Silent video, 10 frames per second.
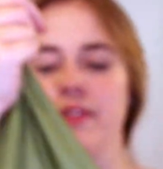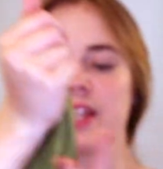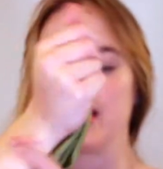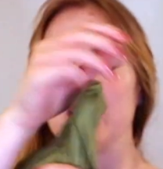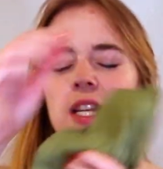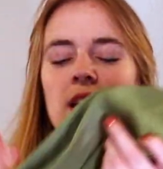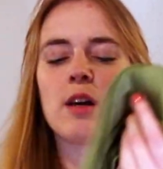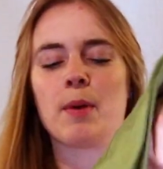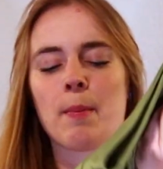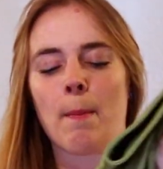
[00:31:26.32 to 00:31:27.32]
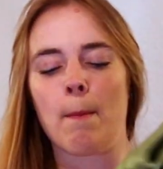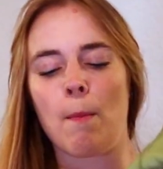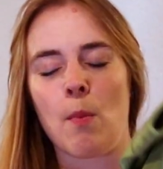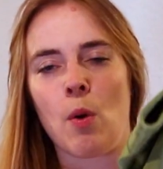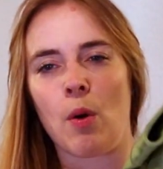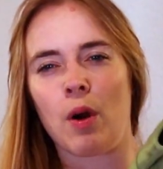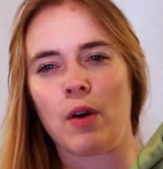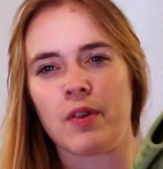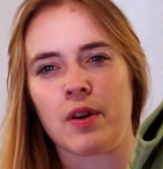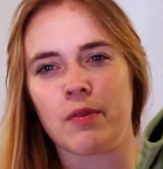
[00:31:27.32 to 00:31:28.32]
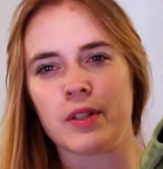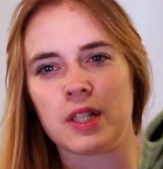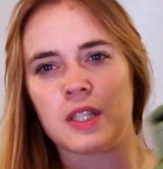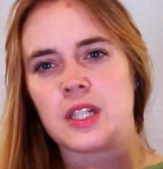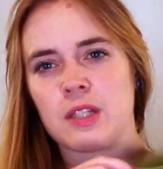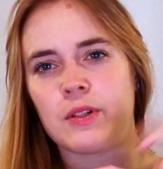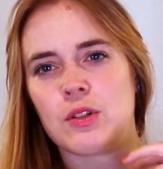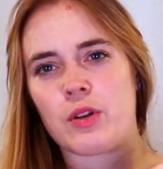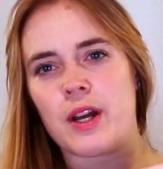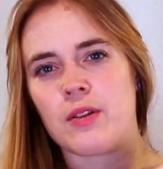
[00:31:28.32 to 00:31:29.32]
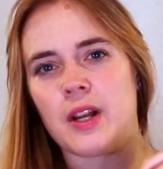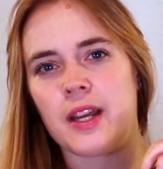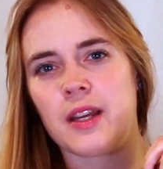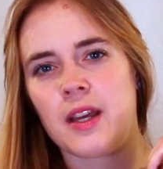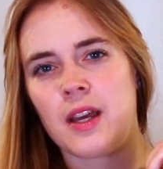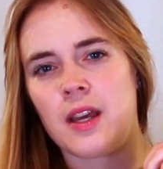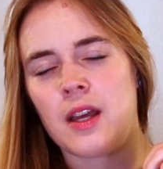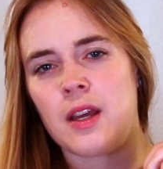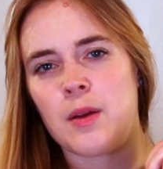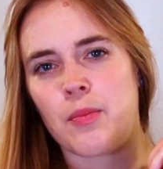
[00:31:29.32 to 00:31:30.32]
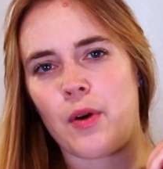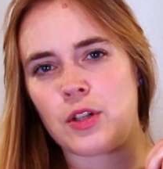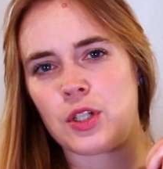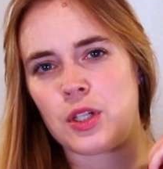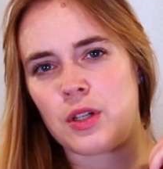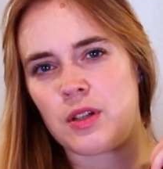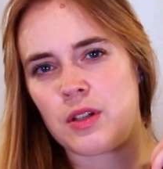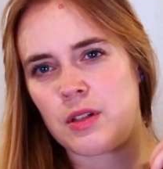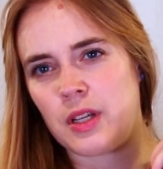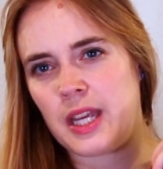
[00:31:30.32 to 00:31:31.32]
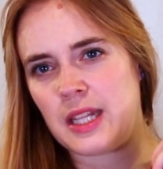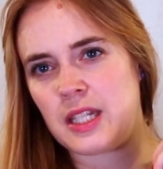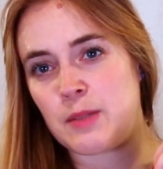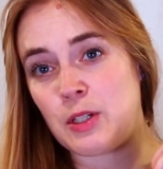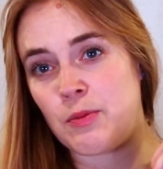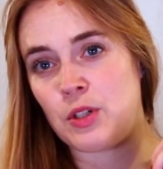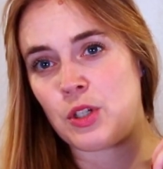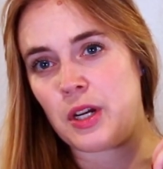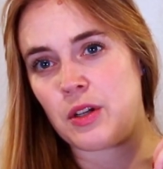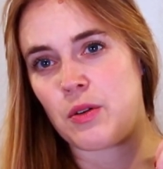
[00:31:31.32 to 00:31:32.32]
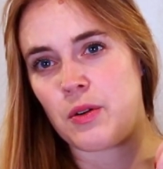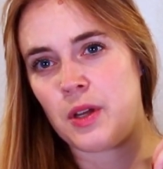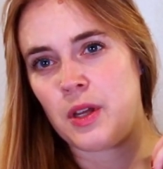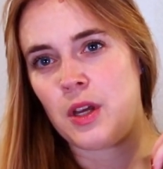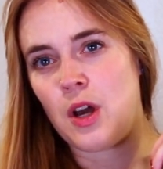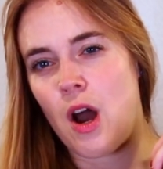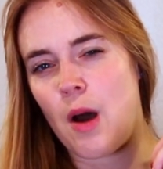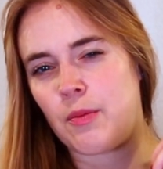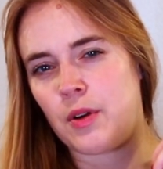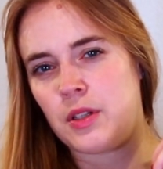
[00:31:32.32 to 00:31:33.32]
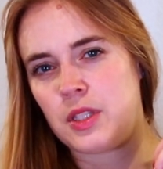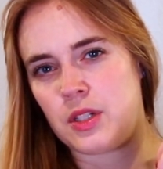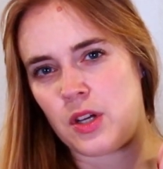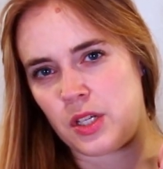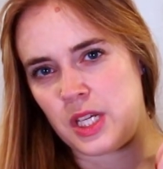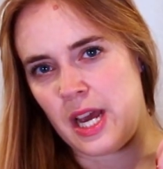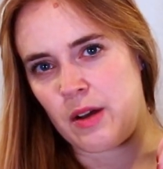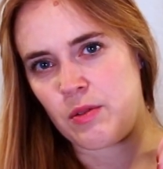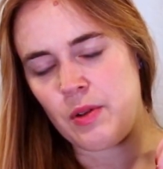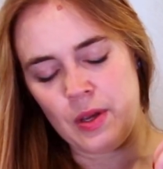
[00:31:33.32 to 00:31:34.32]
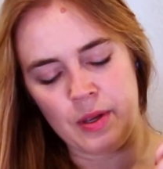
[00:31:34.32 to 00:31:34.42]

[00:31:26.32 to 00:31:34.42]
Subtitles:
definitely there's a little bit more of a resistance when you try to like brush against it, especially when you try to go upwards and not down.